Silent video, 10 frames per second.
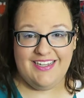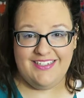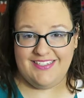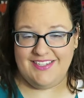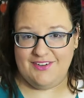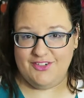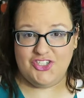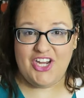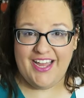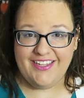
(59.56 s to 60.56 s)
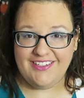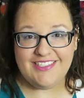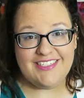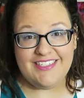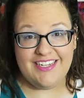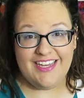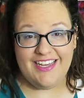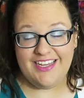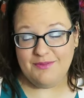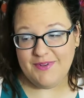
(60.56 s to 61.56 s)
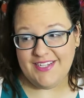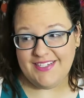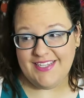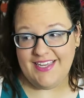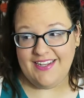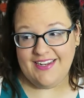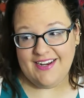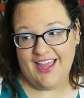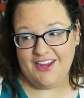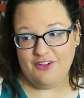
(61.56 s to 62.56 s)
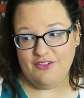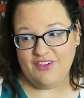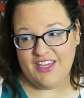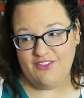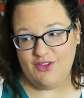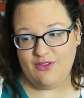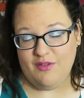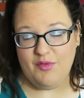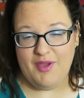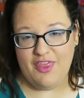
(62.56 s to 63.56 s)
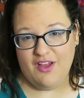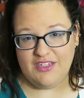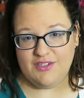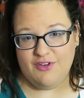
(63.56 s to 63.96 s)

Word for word: instead of a child and I'm pretty excited and kind of give you some of my thoughts